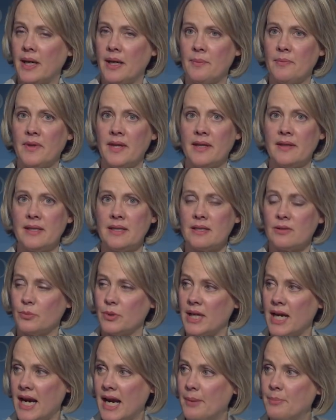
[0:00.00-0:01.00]
that this
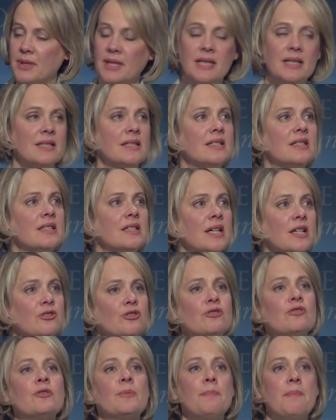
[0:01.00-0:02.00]
would happen. It's
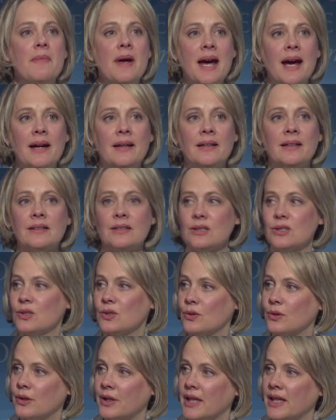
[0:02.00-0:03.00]
such a dramatic
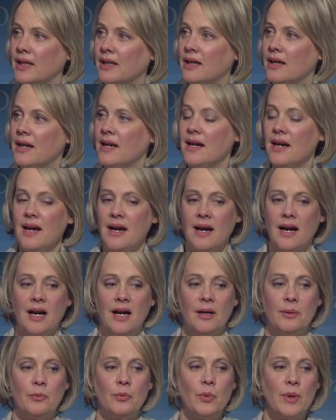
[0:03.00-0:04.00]
story.
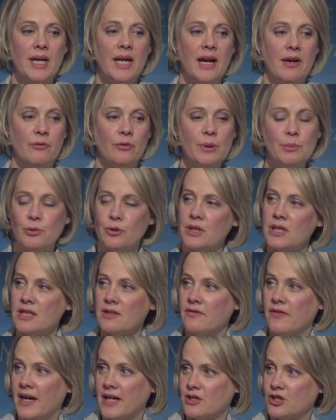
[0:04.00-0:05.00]
We have
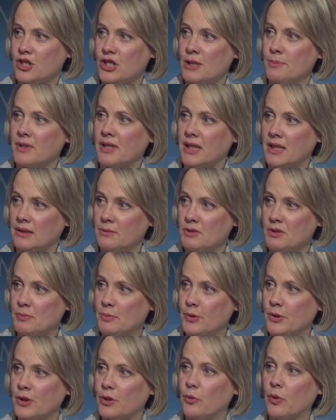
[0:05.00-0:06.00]
reprinted Vashti McCollum's
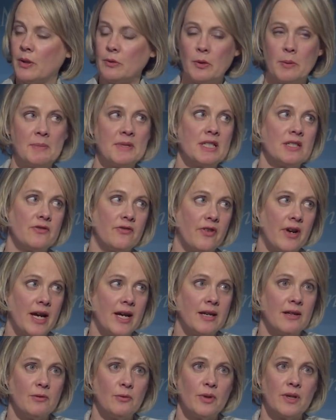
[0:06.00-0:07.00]
book, One Woman's
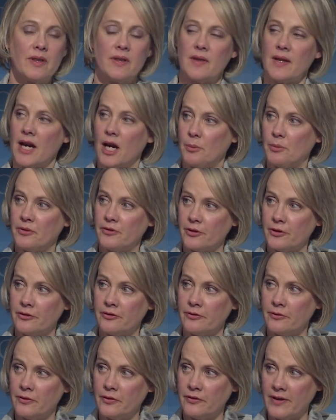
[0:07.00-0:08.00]
Fight, with the help of her
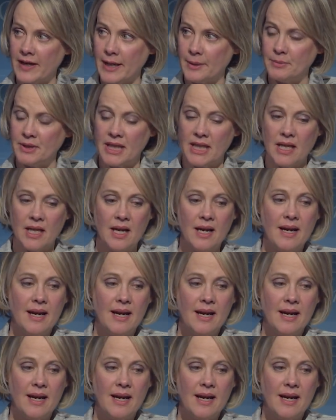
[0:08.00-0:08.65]
family.